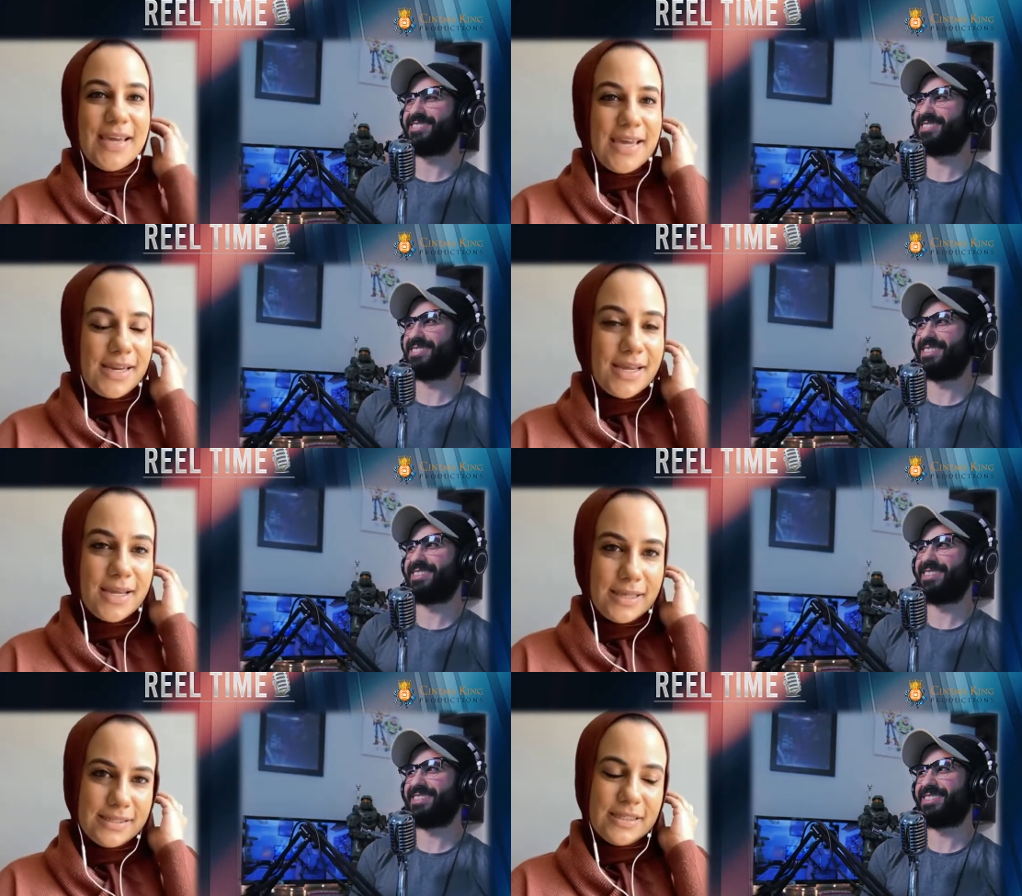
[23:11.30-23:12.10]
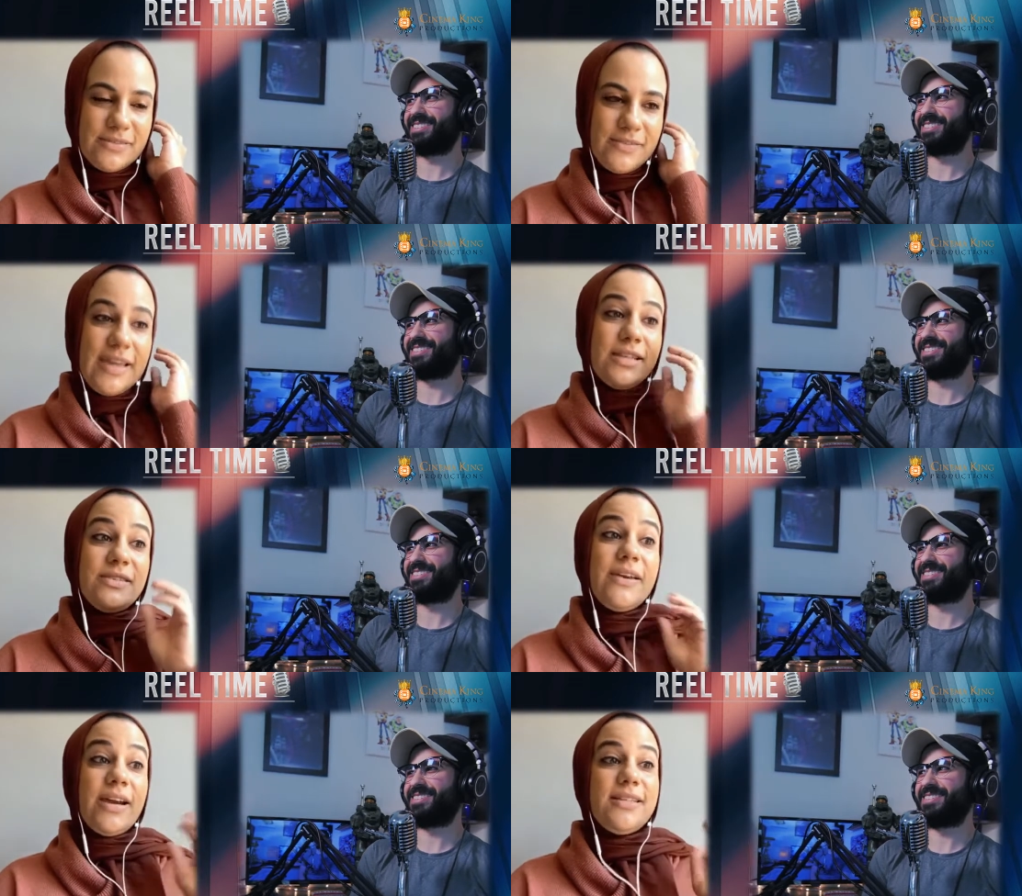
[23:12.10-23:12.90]
Speaker 1: it is it's and
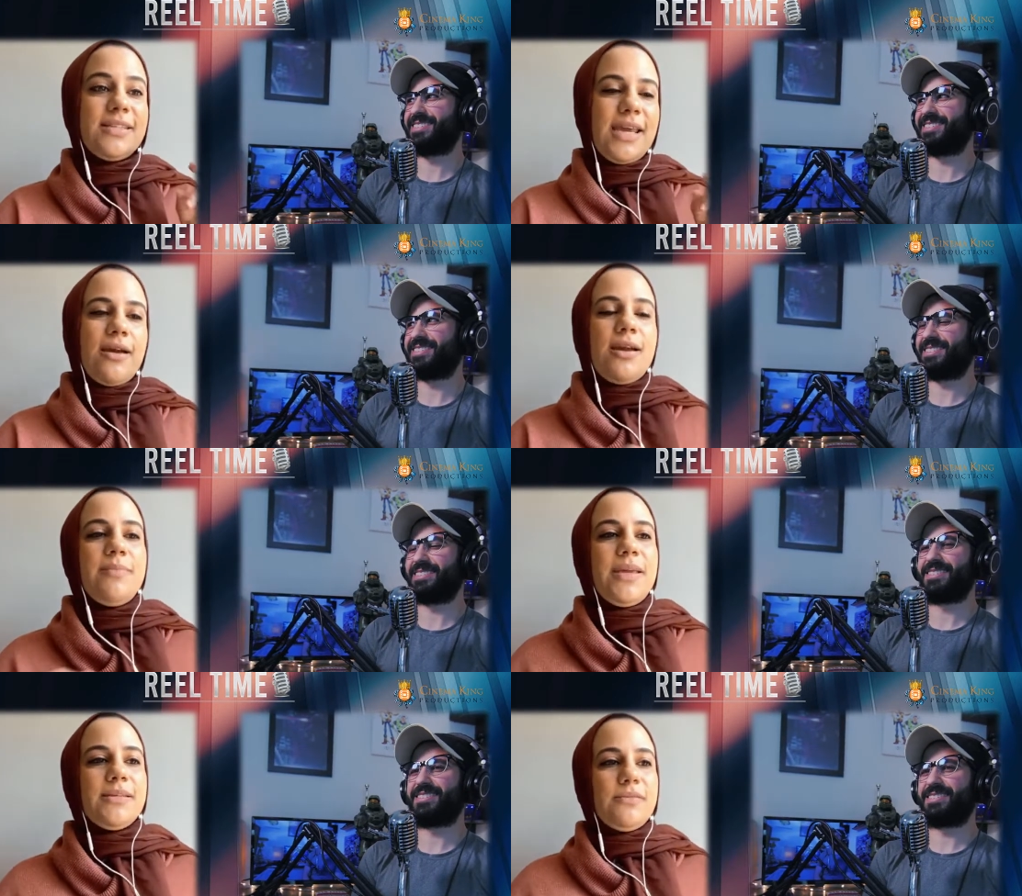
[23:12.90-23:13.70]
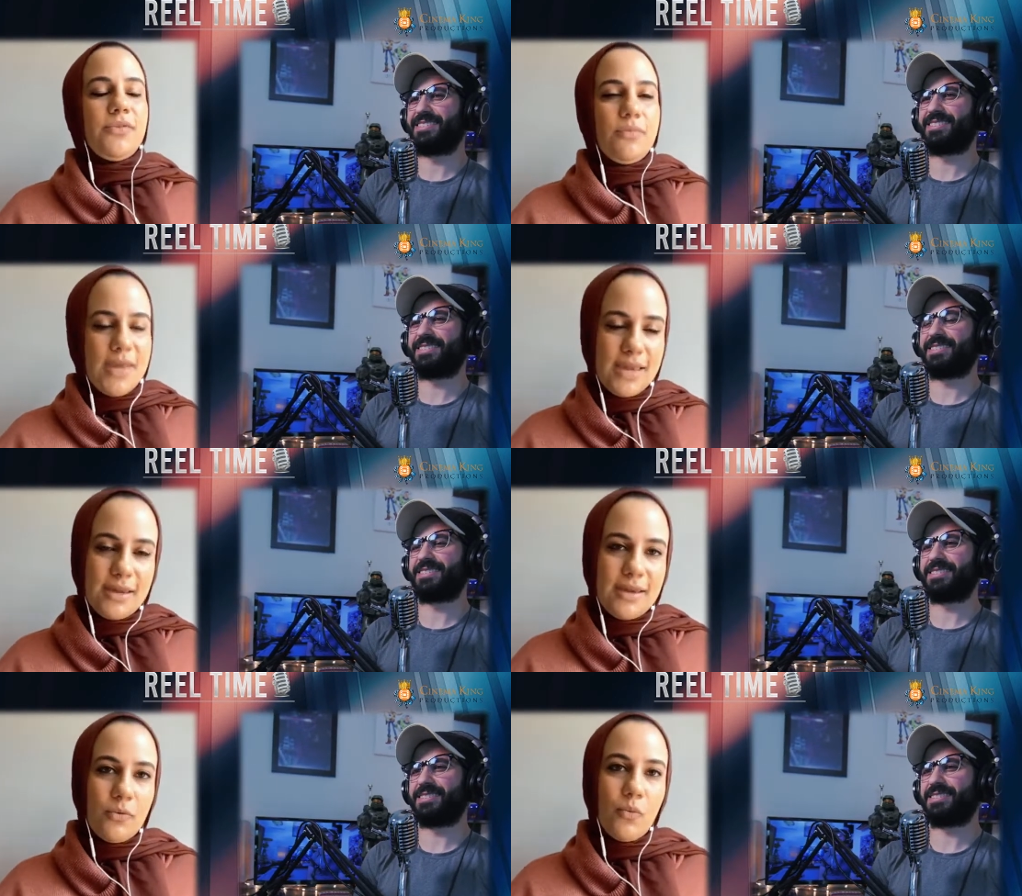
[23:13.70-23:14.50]
it's very scary because if you
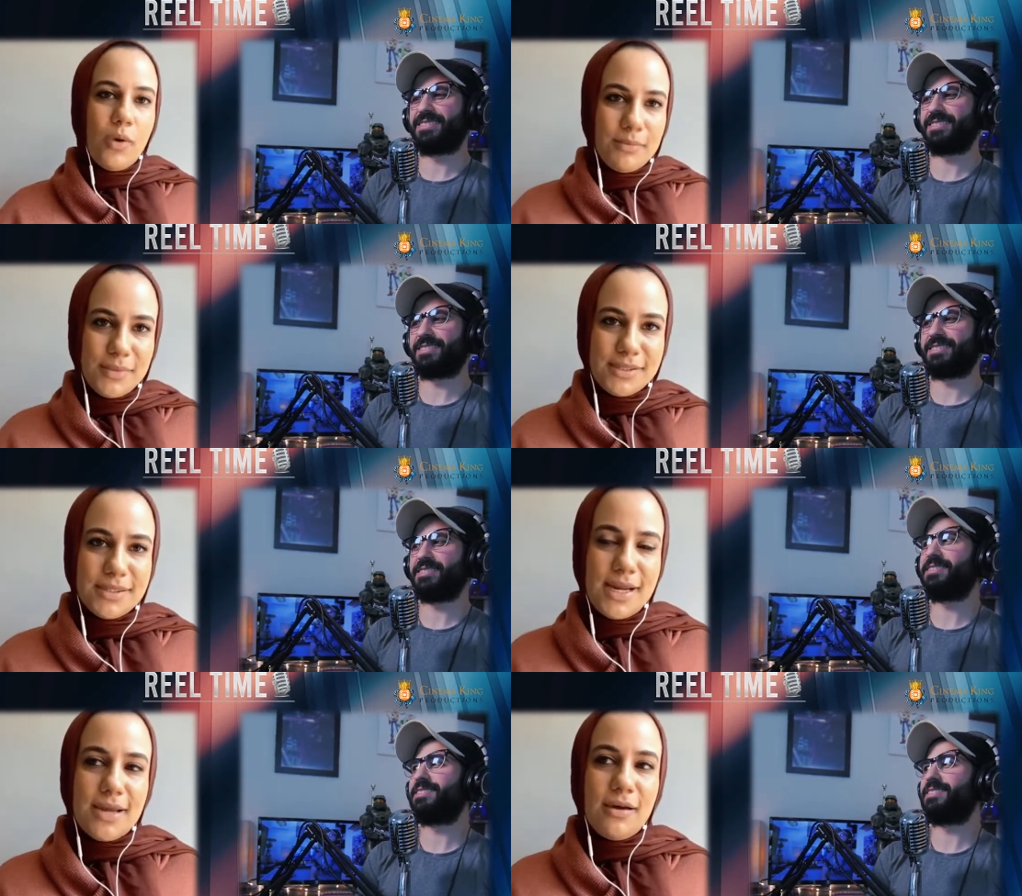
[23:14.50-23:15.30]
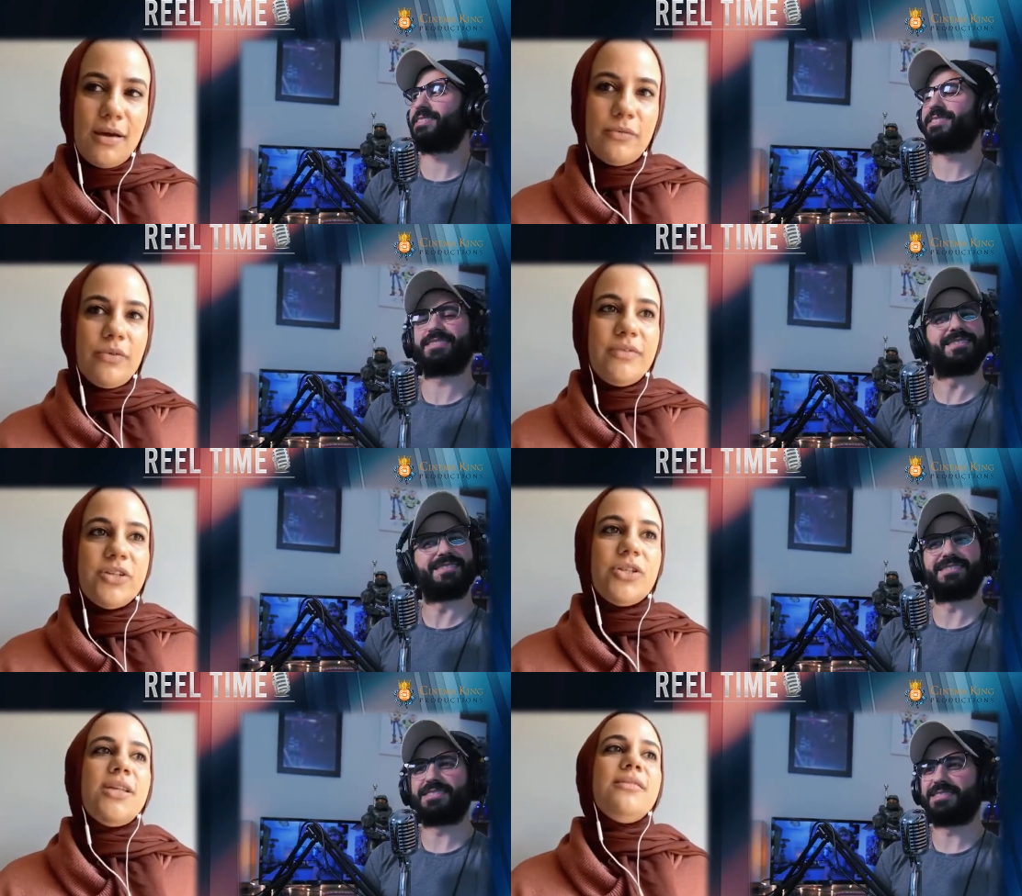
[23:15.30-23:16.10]
make one mistake on
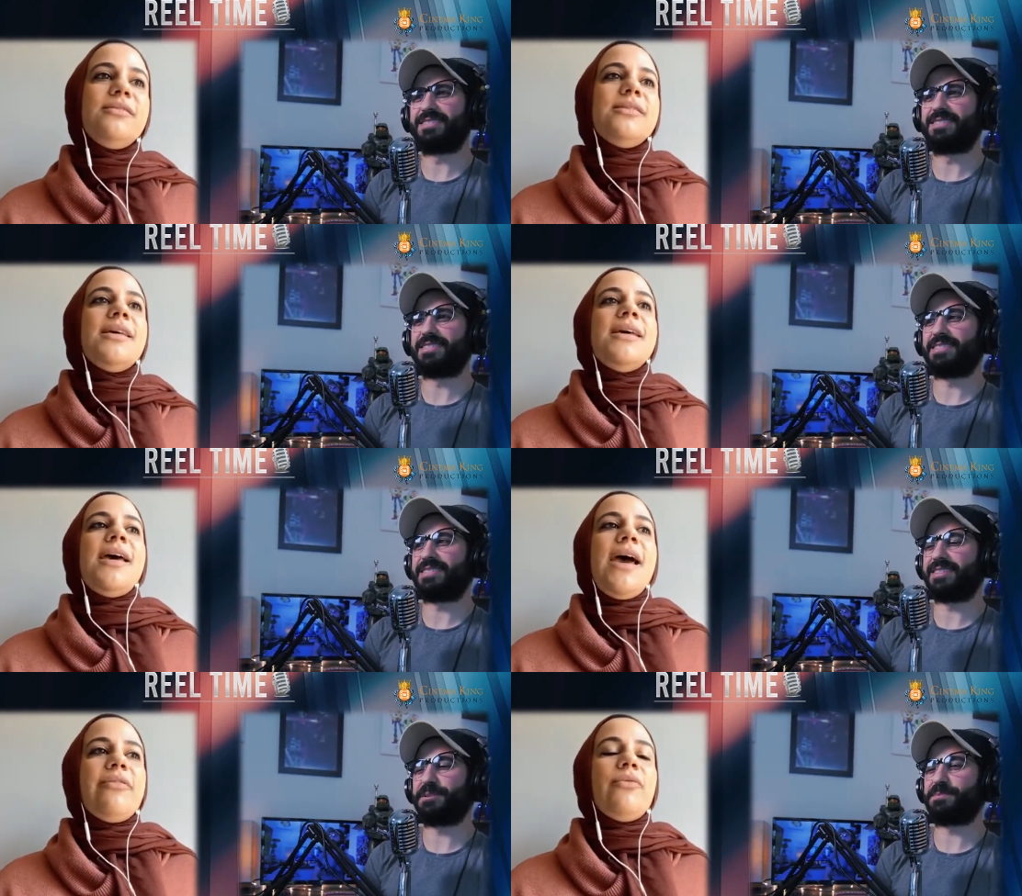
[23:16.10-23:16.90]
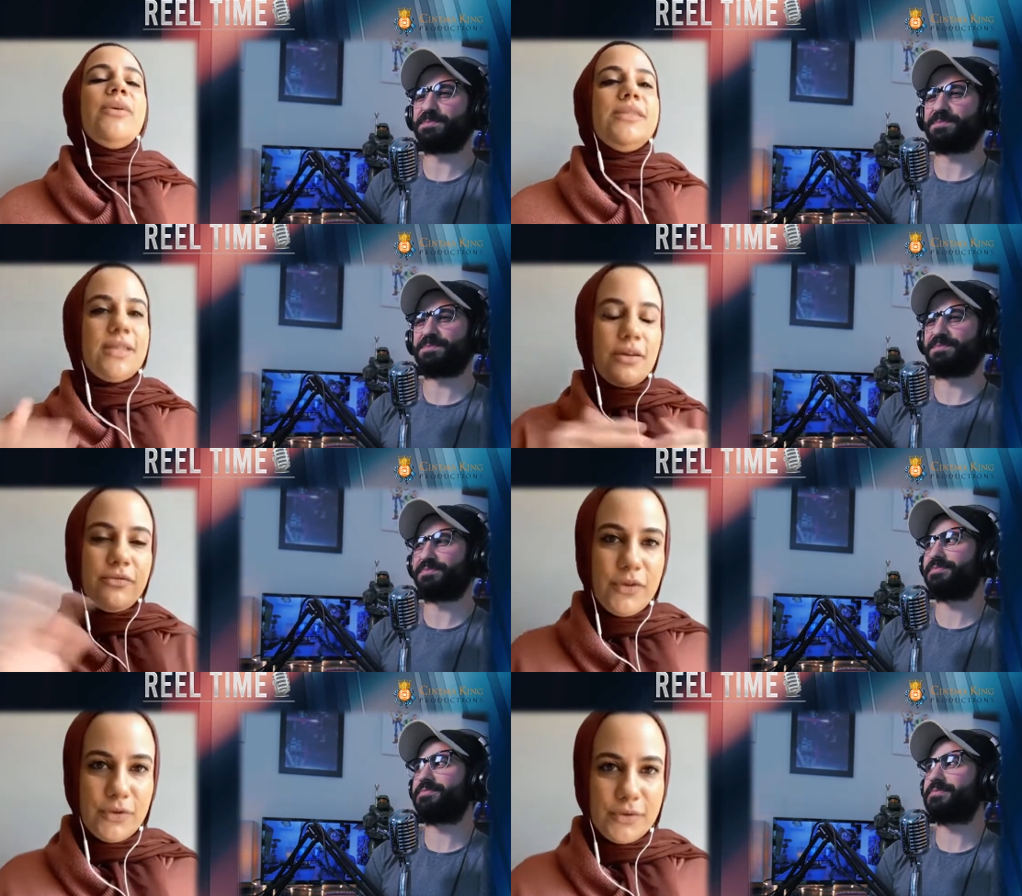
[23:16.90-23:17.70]
revisions everyone's yeah.
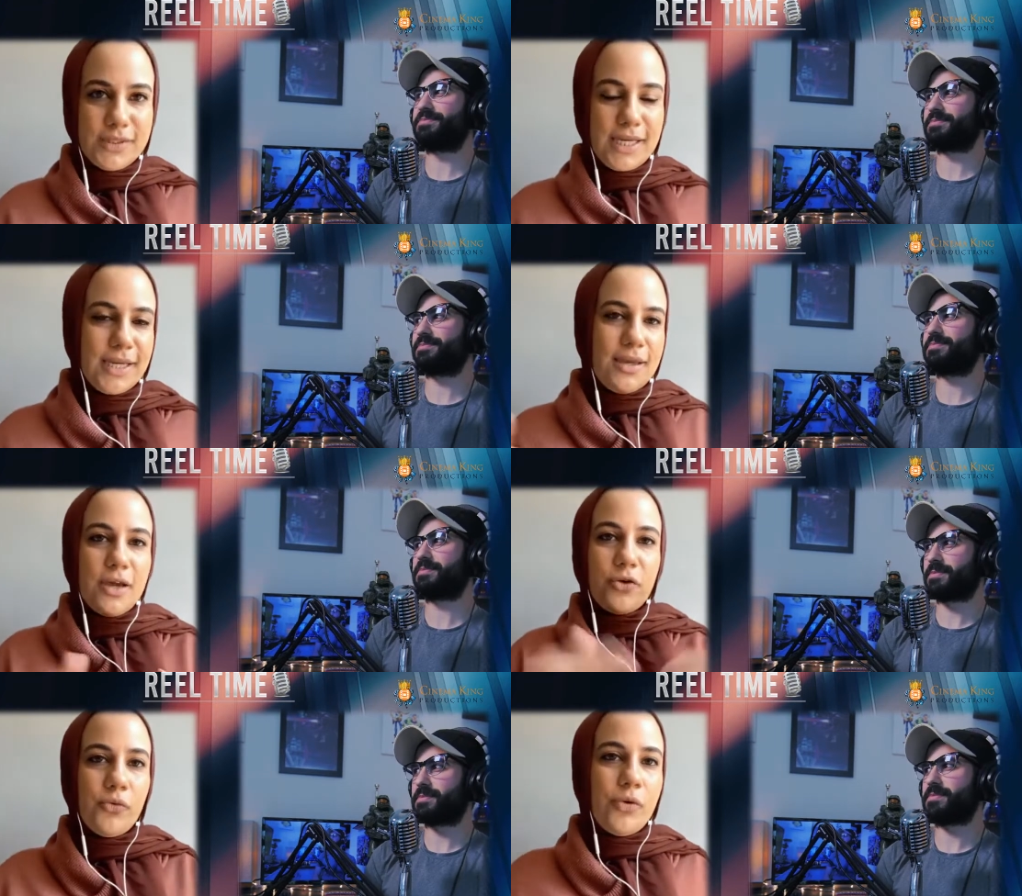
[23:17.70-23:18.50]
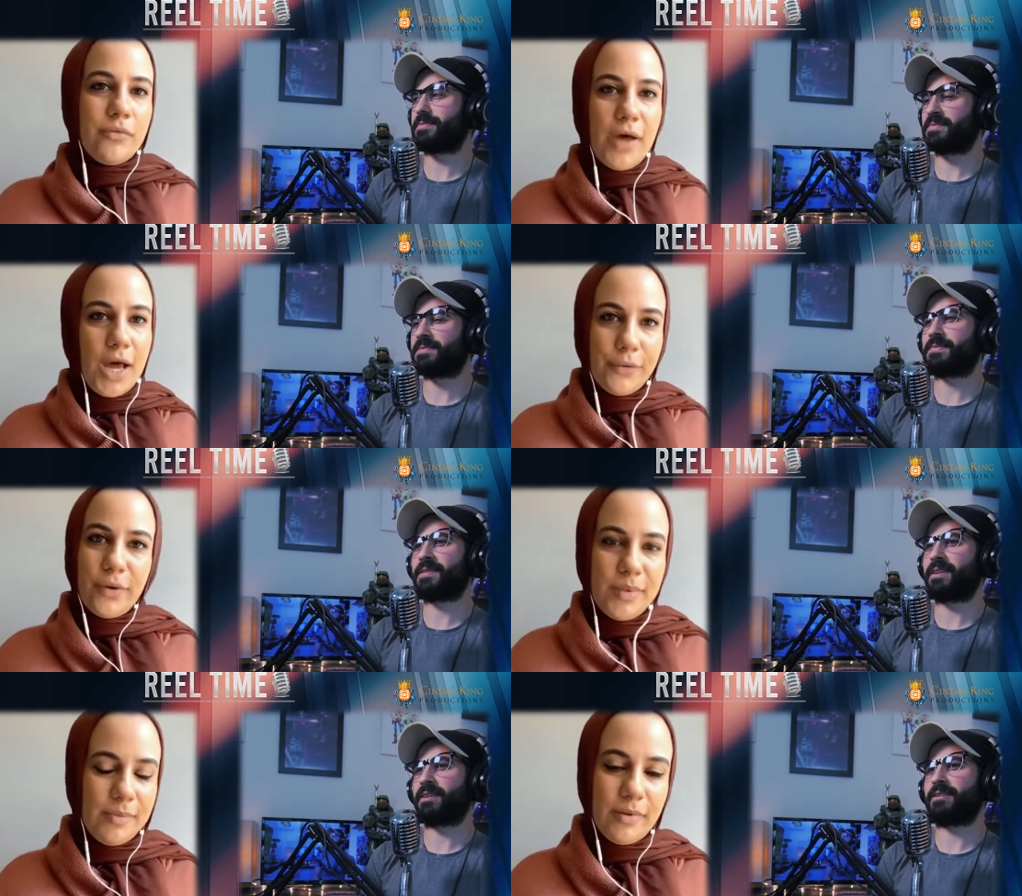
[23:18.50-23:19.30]
confused like a crew of
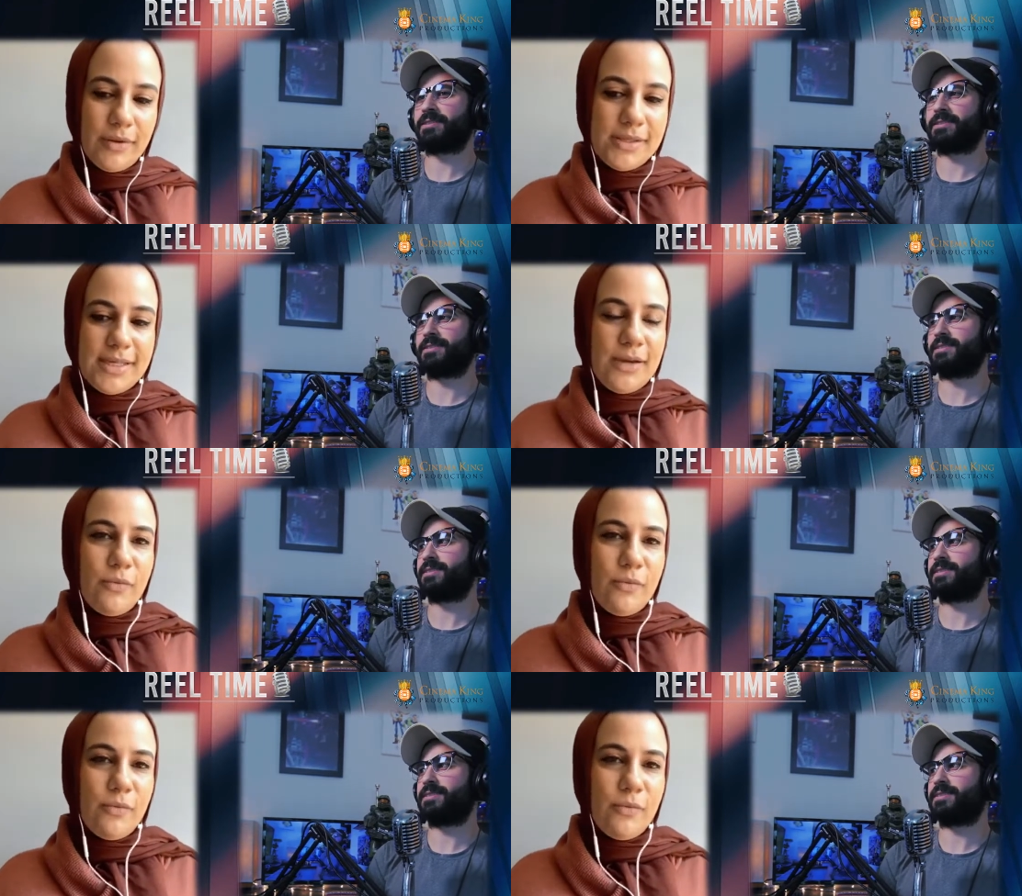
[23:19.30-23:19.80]
100 people is like